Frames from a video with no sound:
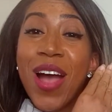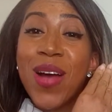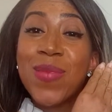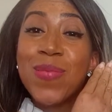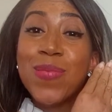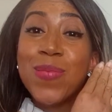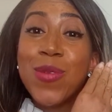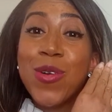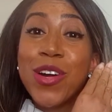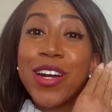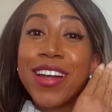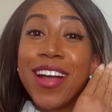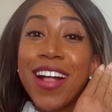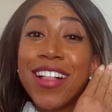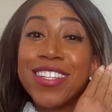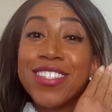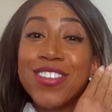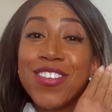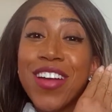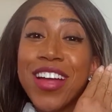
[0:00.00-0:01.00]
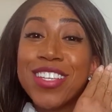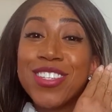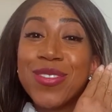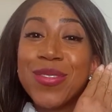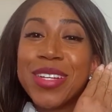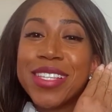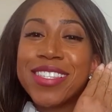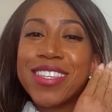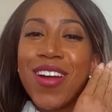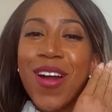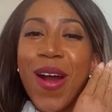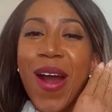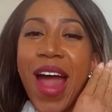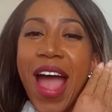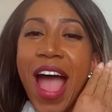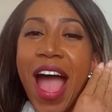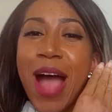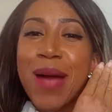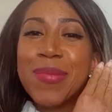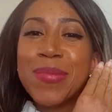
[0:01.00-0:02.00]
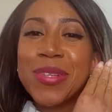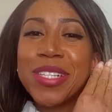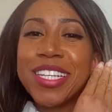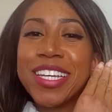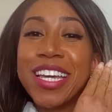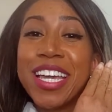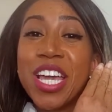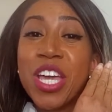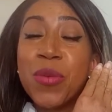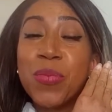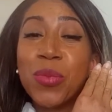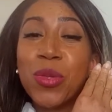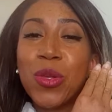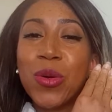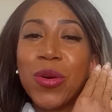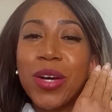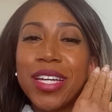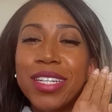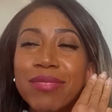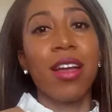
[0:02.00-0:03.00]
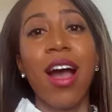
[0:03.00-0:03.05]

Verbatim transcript: more college graduates are happily employed.